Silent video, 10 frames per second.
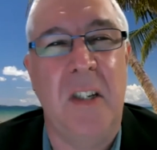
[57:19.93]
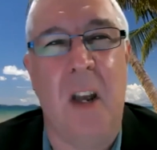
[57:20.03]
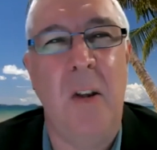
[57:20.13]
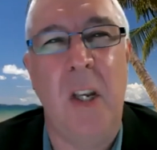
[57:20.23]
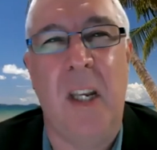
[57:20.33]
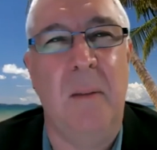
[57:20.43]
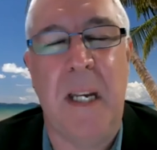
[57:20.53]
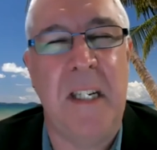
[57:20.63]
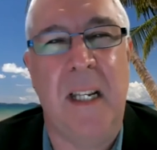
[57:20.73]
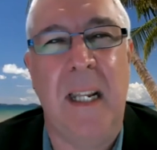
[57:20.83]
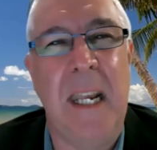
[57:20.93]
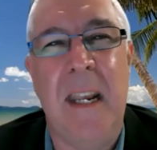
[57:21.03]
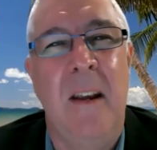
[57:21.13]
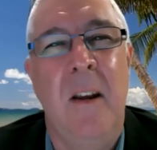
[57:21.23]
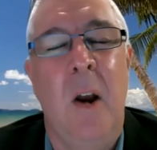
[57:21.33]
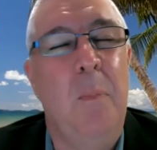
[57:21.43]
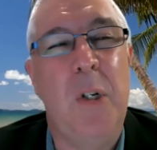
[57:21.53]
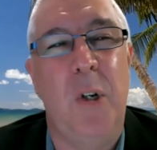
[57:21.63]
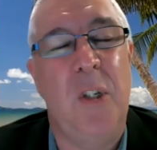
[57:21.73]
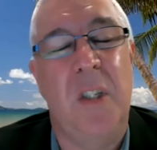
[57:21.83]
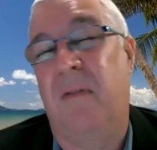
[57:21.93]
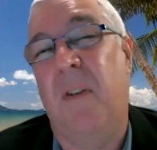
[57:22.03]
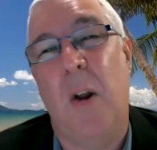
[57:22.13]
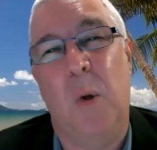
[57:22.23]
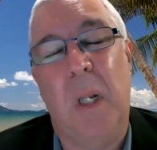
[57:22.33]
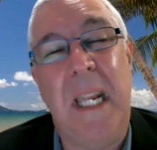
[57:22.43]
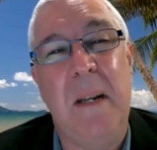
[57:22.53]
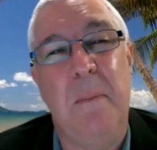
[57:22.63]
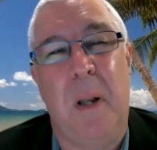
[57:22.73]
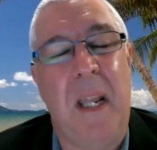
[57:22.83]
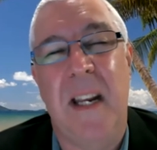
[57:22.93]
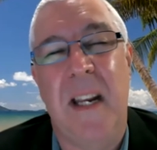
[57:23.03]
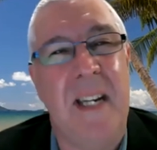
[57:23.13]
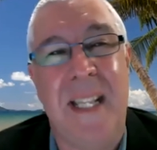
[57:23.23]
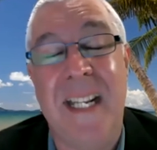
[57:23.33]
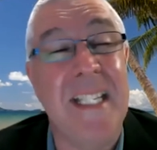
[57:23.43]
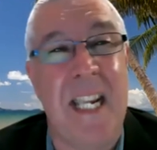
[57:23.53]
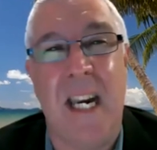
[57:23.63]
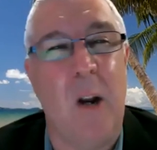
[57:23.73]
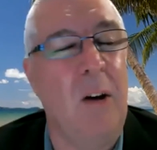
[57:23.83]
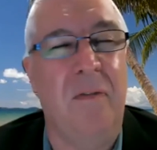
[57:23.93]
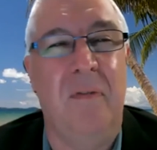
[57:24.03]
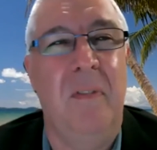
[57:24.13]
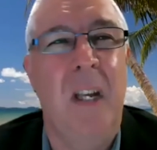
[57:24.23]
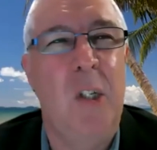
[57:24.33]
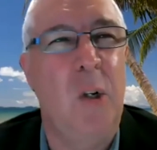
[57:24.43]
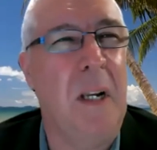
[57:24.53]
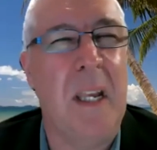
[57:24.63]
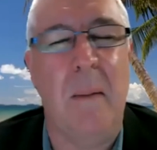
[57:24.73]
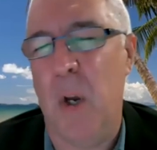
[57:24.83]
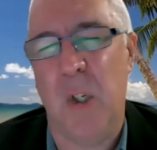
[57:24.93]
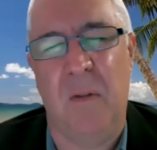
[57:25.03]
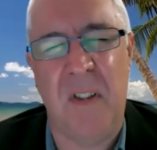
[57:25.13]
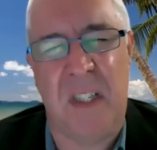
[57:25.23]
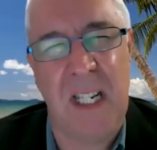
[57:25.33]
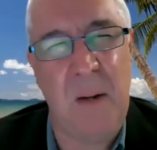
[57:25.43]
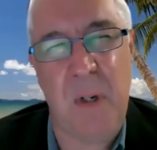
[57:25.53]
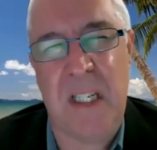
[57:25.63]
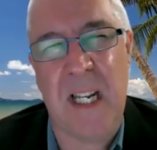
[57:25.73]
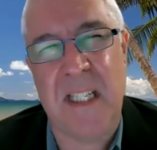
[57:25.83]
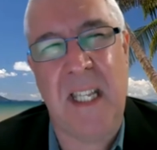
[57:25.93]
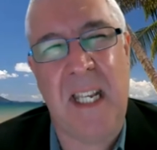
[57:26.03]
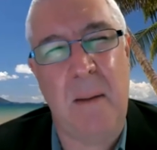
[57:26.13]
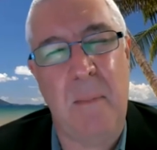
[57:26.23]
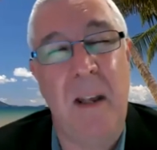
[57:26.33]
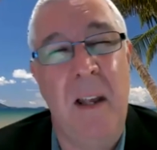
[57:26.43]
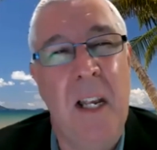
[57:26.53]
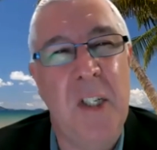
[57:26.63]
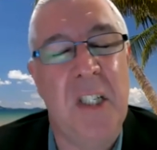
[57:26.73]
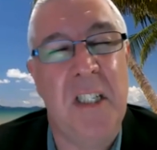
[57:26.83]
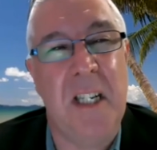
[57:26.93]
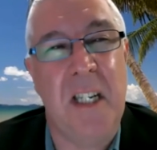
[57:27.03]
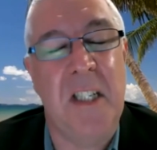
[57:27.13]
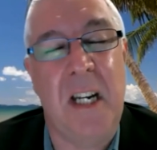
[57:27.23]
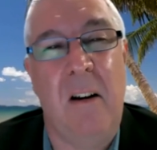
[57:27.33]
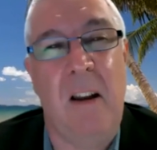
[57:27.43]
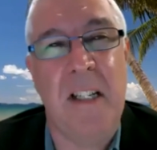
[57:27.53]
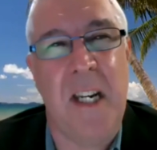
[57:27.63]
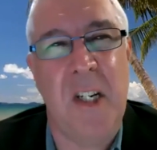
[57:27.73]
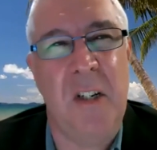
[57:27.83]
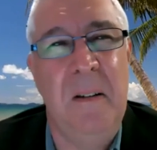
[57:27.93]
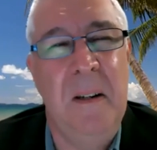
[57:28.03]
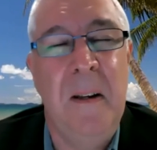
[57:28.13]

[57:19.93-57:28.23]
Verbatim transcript: So you can basically produce the final clean implant and then send it off to a commercial facility, which does the gamma sterilization.